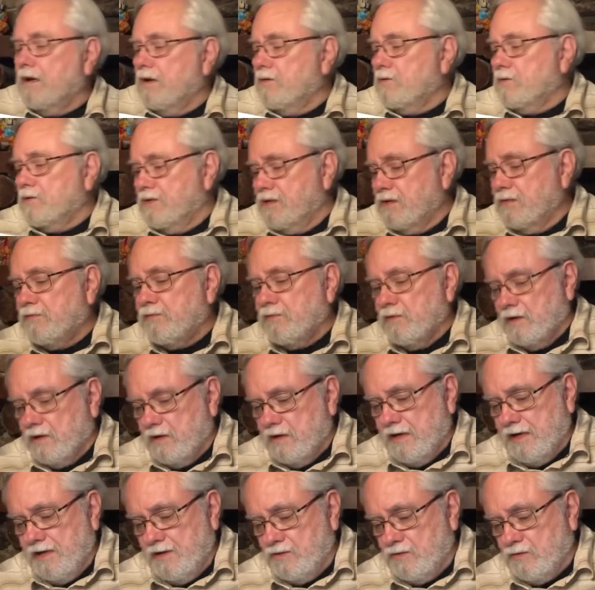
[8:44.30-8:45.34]
other different
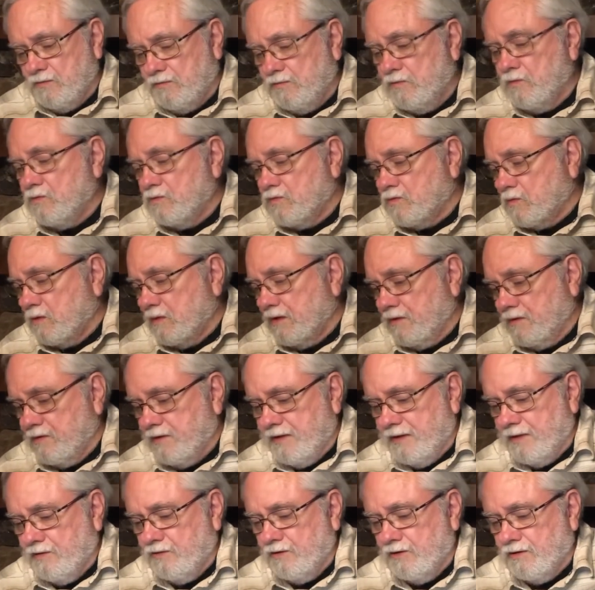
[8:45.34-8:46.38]
kinds of foods while they're
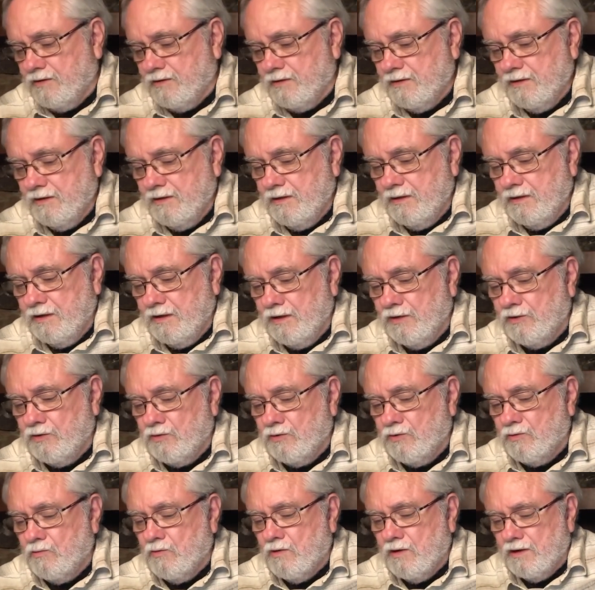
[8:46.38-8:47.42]
down there under
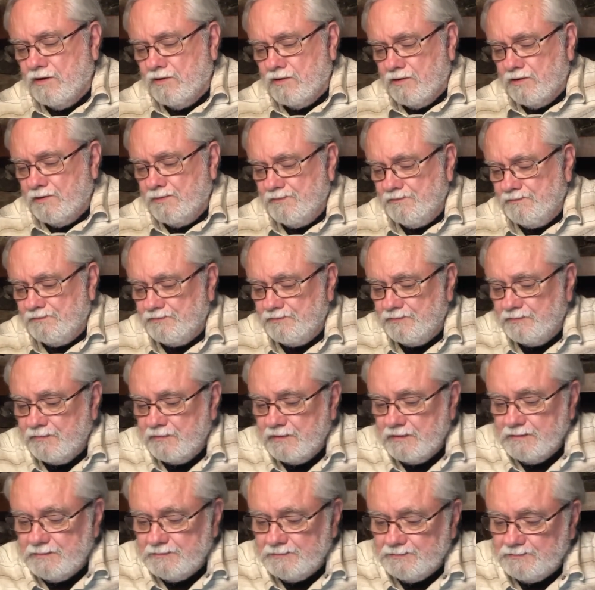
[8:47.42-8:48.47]
the water.
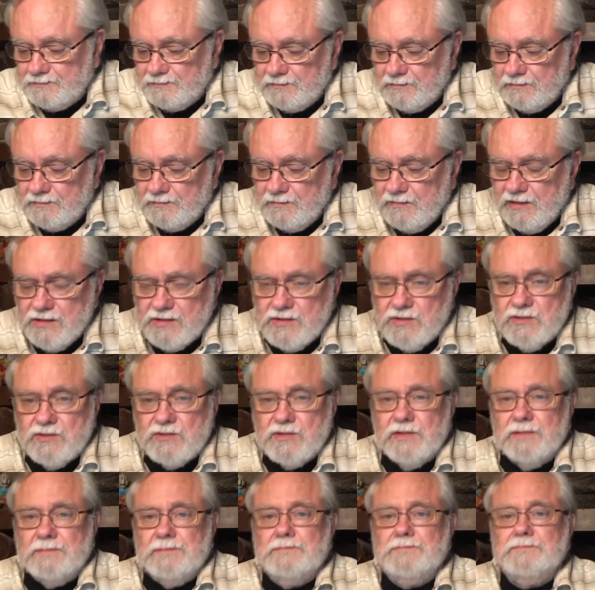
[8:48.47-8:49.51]
This is
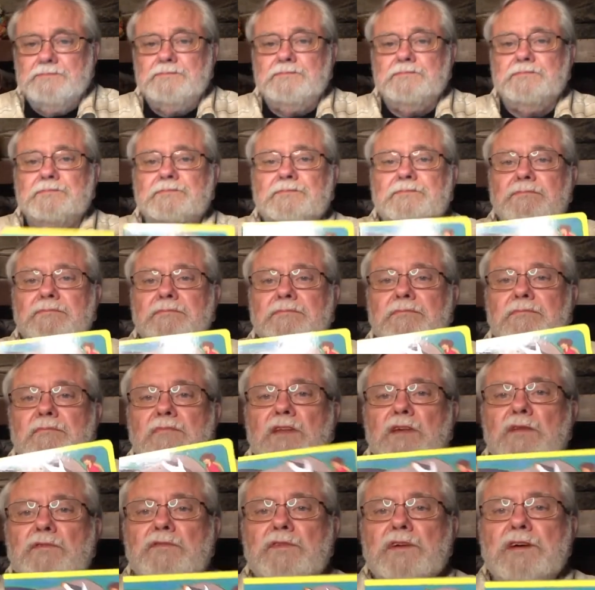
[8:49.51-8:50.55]
a
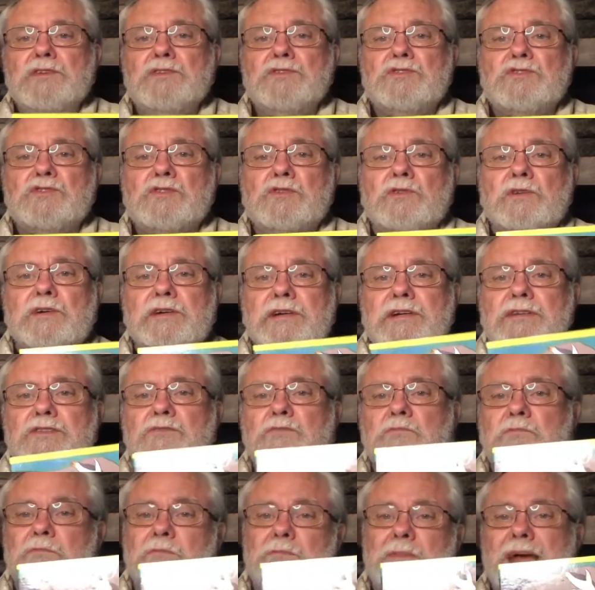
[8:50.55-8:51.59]
fun story. It's
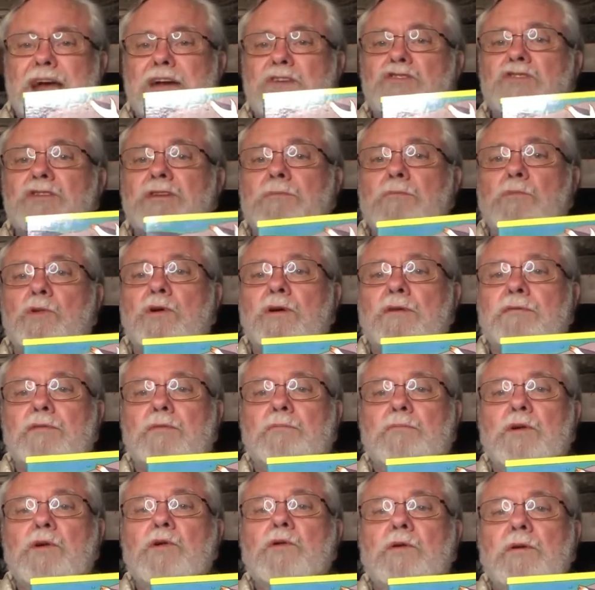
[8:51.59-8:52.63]
actually more of a
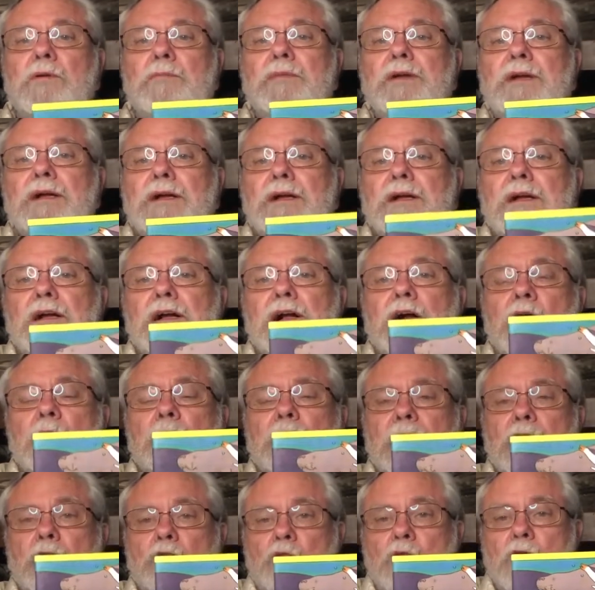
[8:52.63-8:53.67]
poem
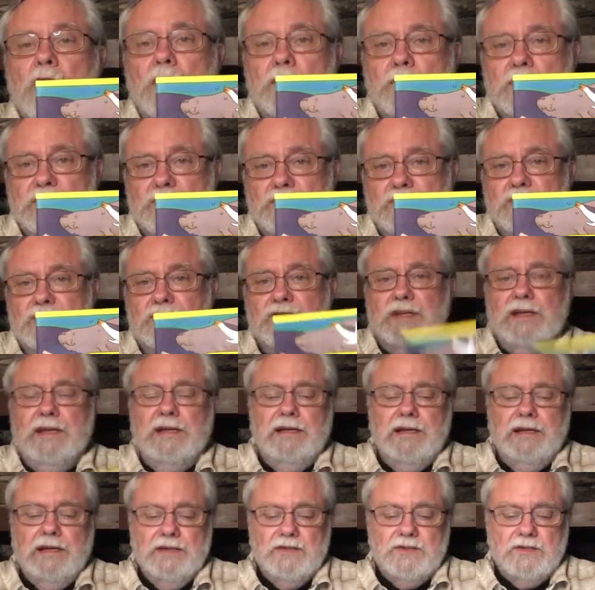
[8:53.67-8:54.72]
about walruses, and
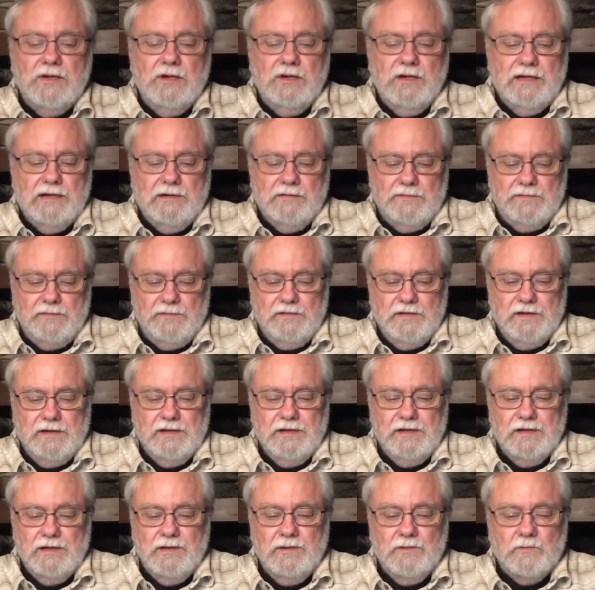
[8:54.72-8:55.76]
it has a lot of fun
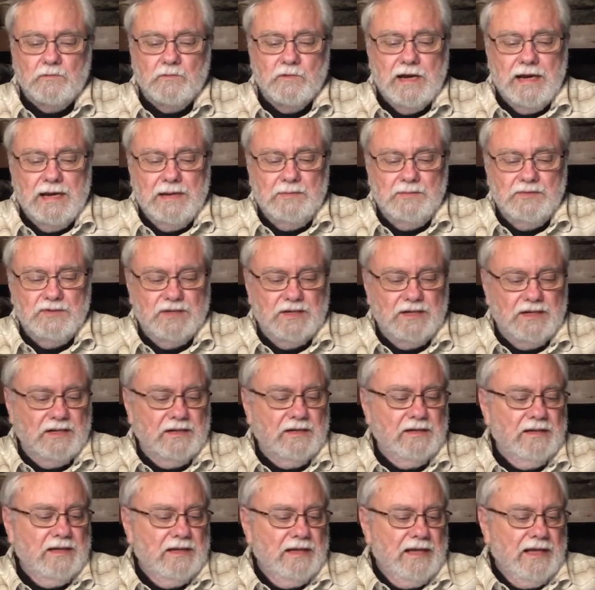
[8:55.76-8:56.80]
little rhymes in it.
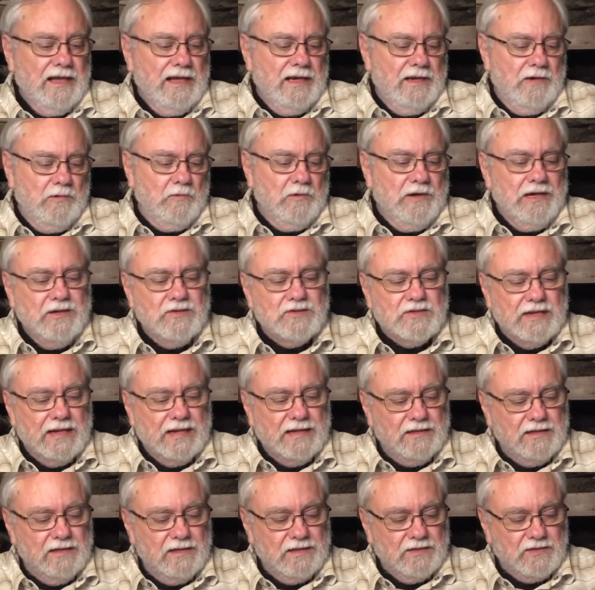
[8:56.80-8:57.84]
And it reads
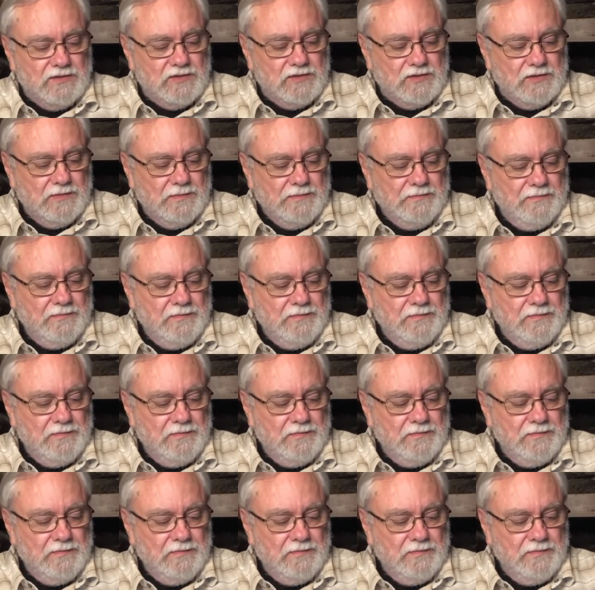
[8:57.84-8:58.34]
like this